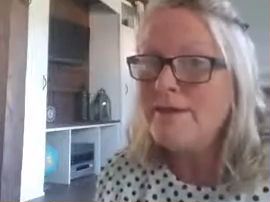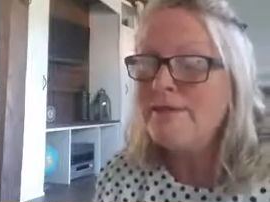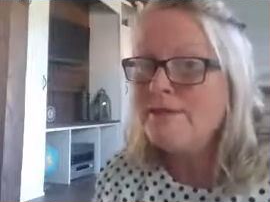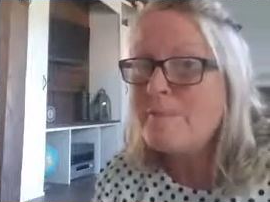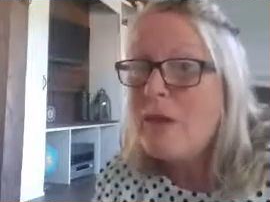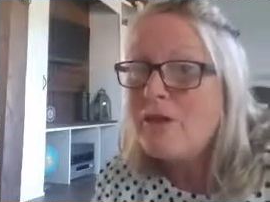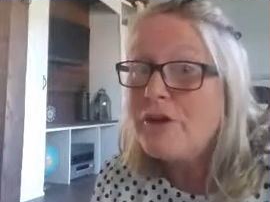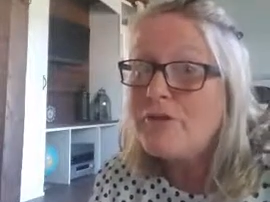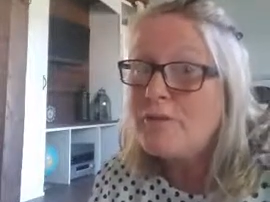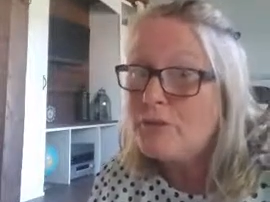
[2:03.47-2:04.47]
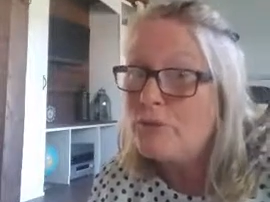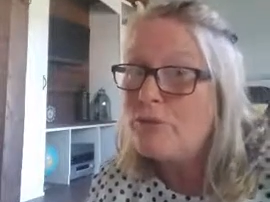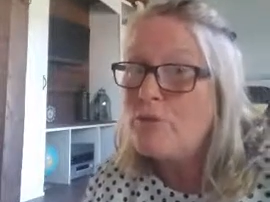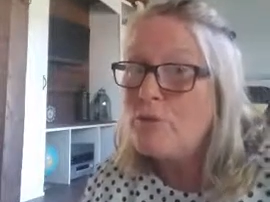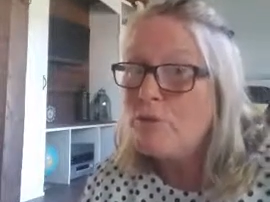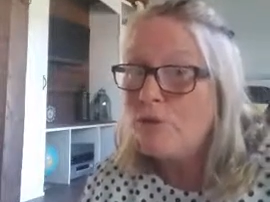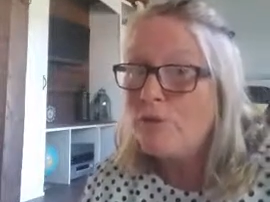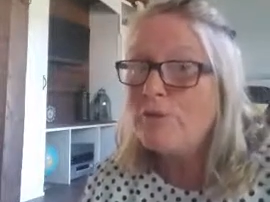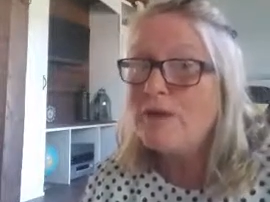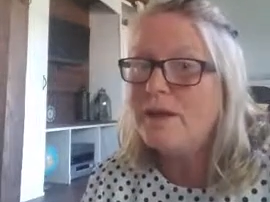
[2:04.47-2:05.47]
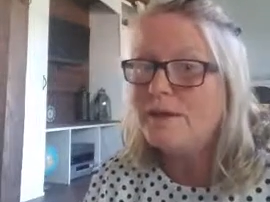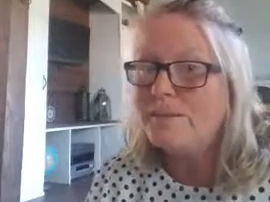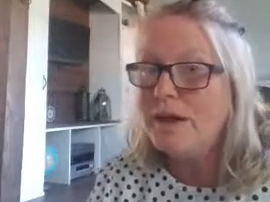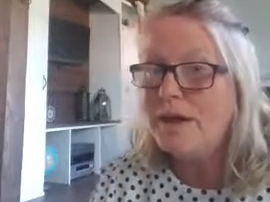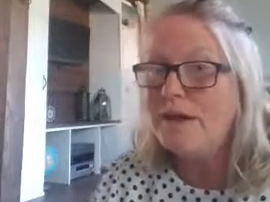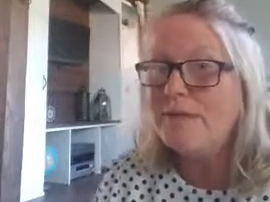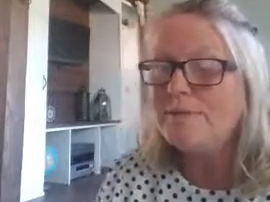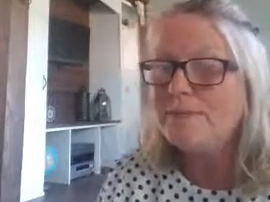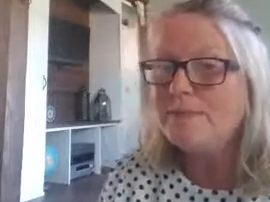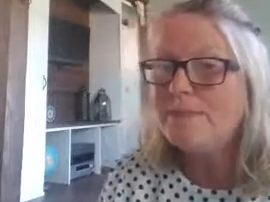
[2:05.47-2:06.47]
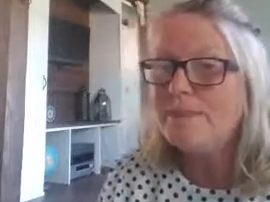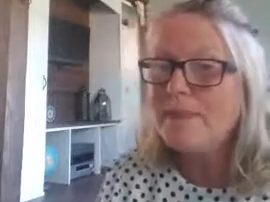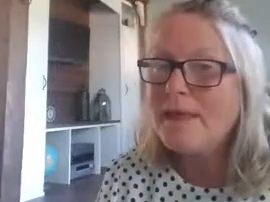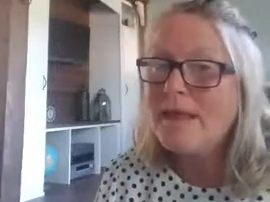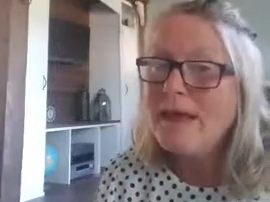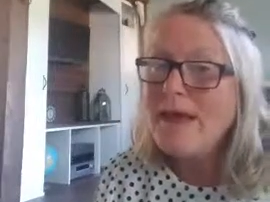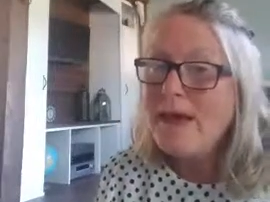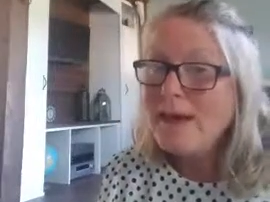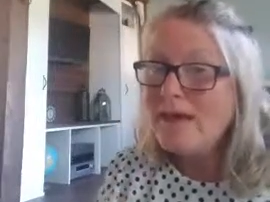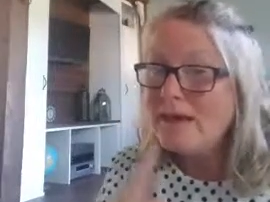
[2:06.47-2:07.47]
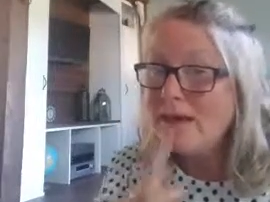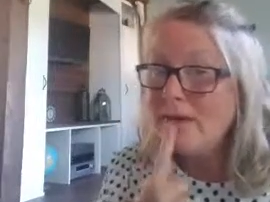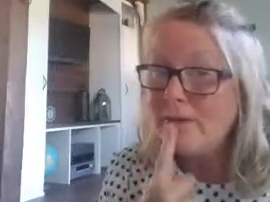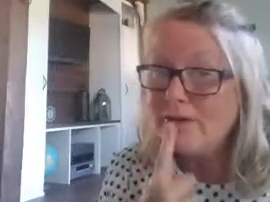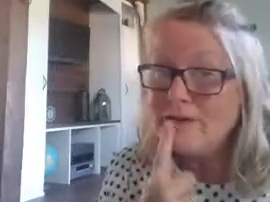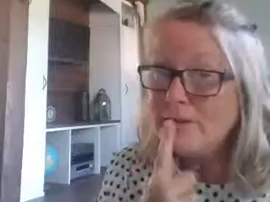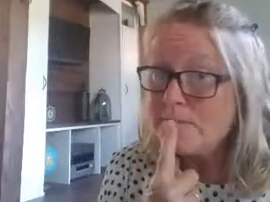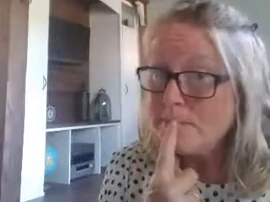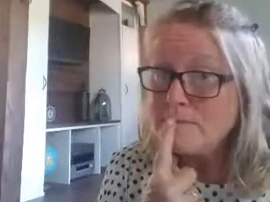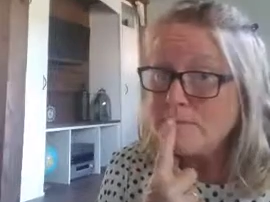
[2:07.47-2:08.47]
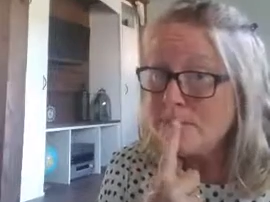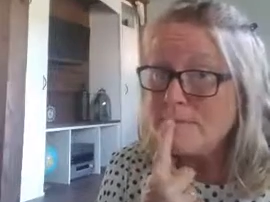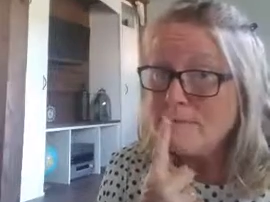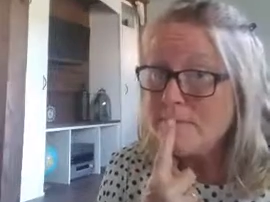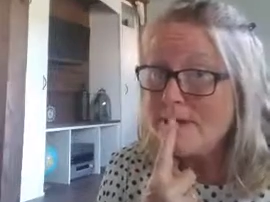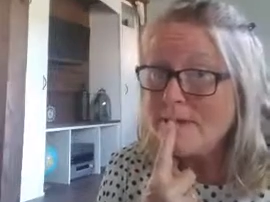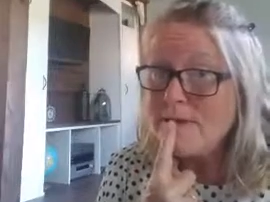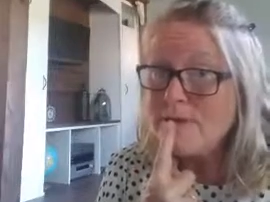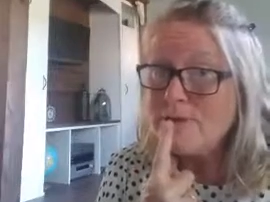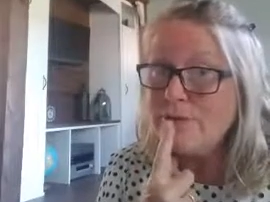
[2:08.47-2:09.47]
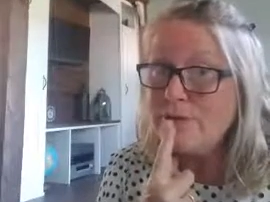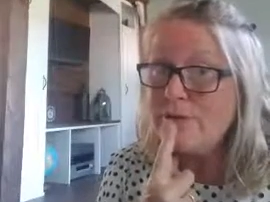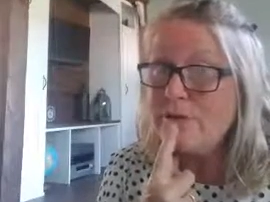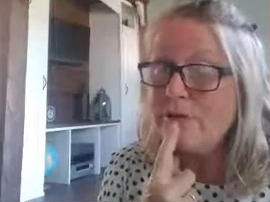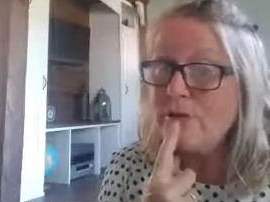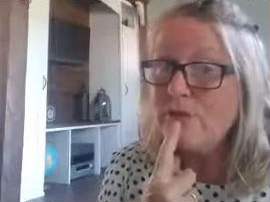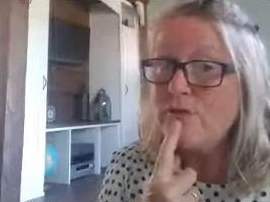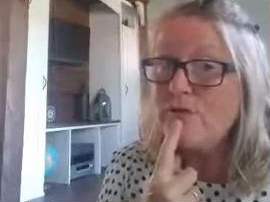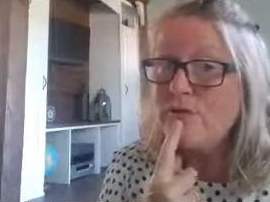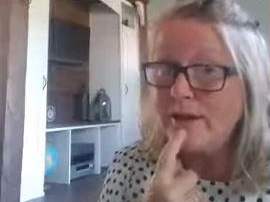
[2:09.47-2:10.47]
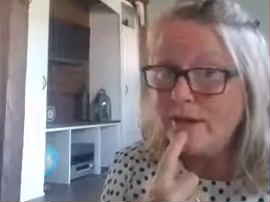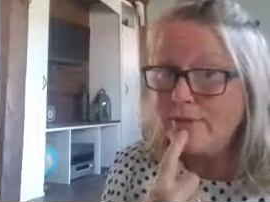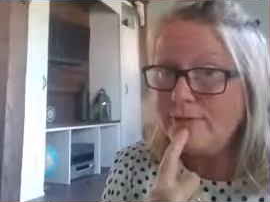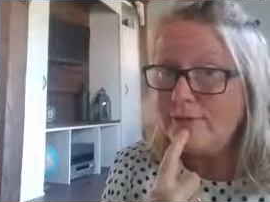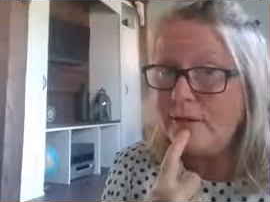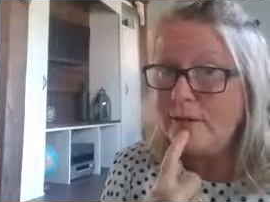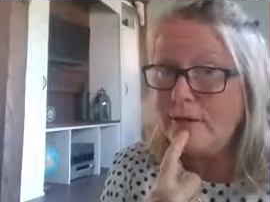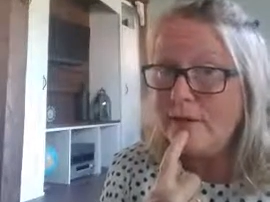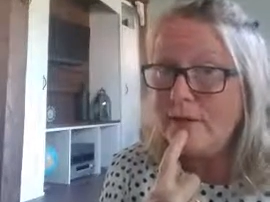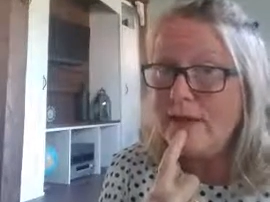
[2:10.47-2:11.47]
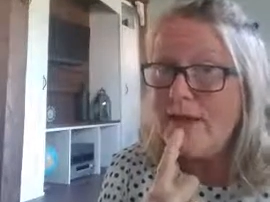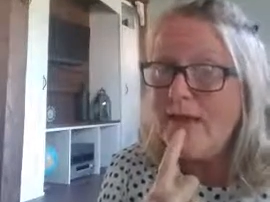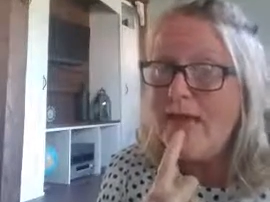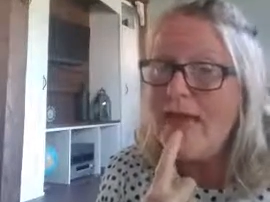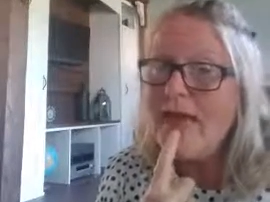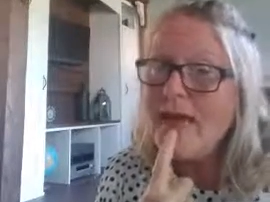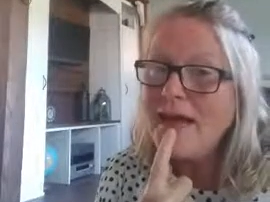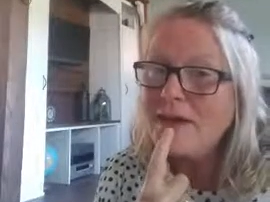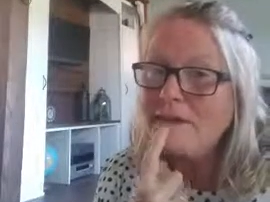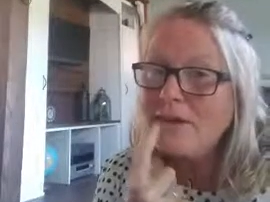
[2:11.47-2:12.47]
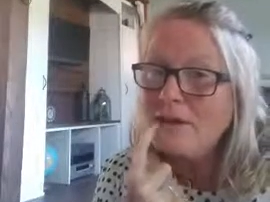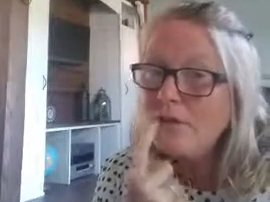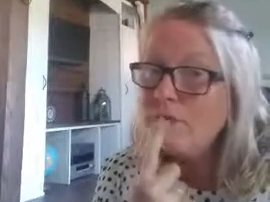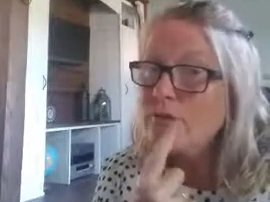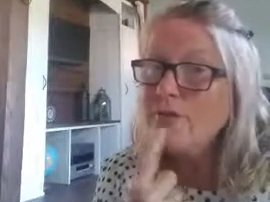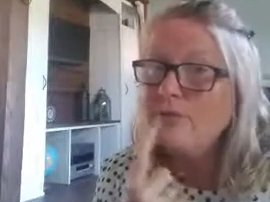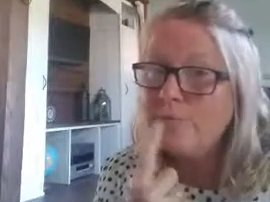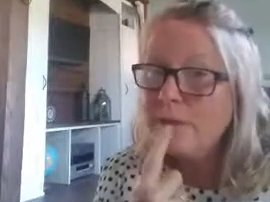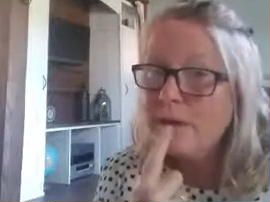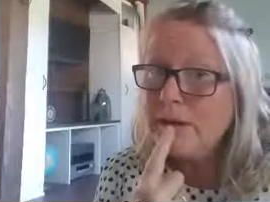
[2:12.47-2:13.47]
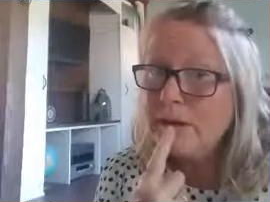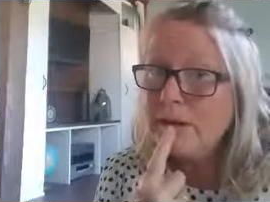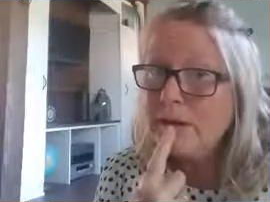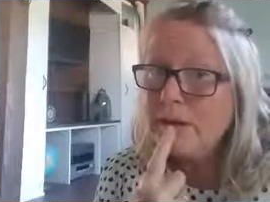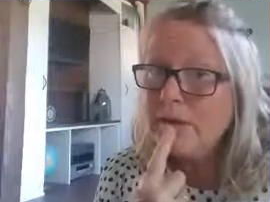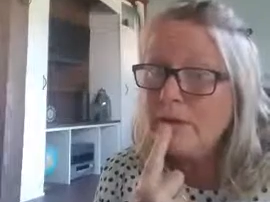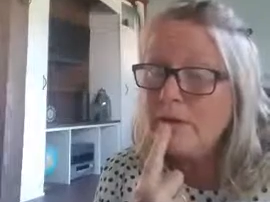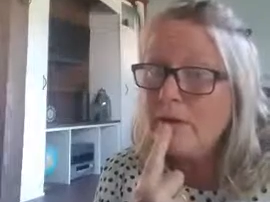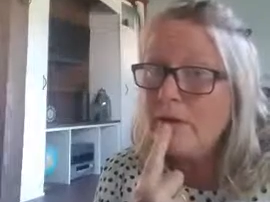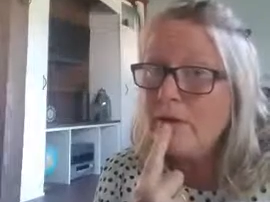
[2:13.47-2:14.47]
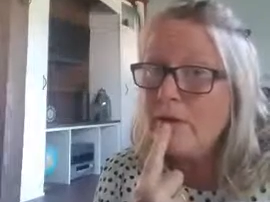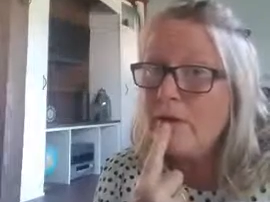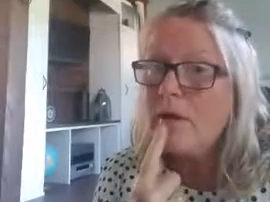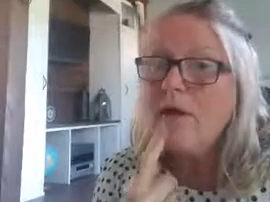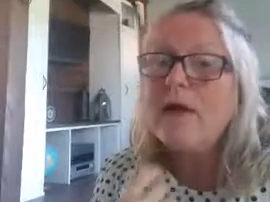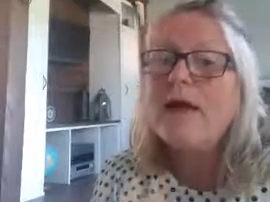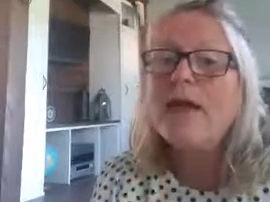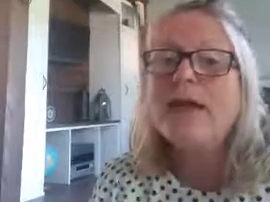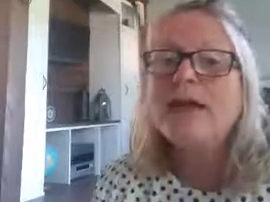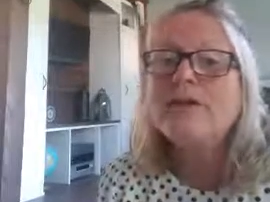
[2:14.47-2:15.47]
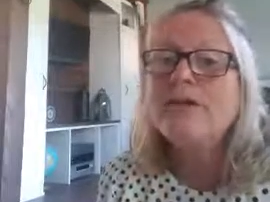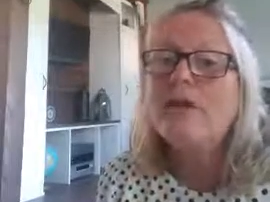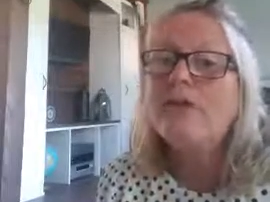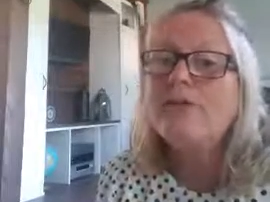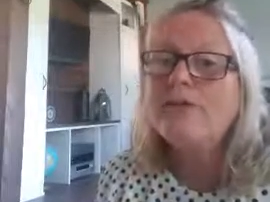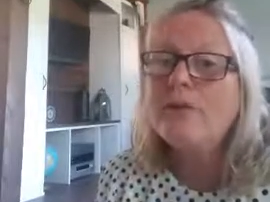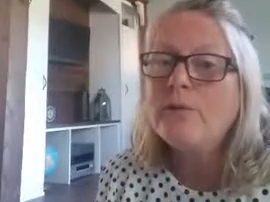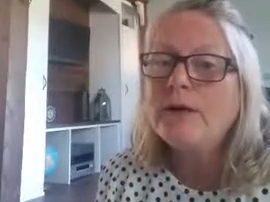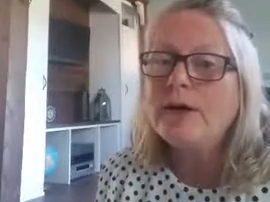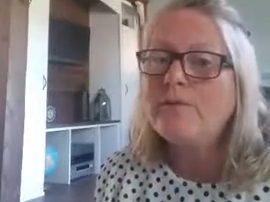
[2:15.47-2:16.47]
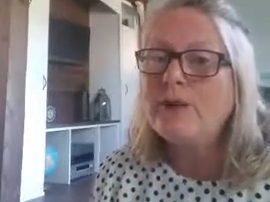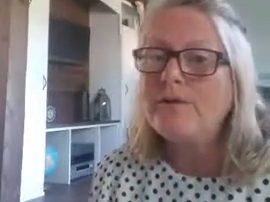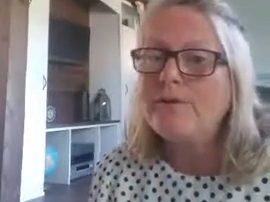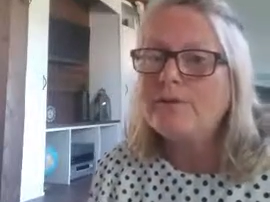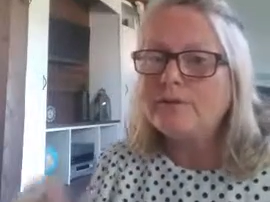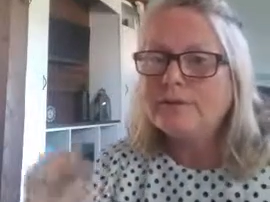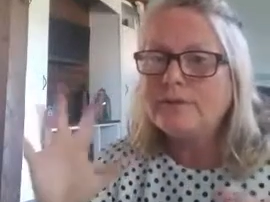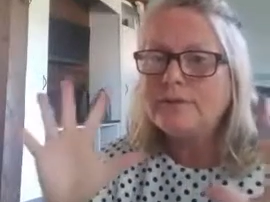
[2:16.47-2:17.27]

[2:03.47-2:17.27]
smelling the beautiful world that He made. And He gave us mouths for tasting and for speaking. And He also gave us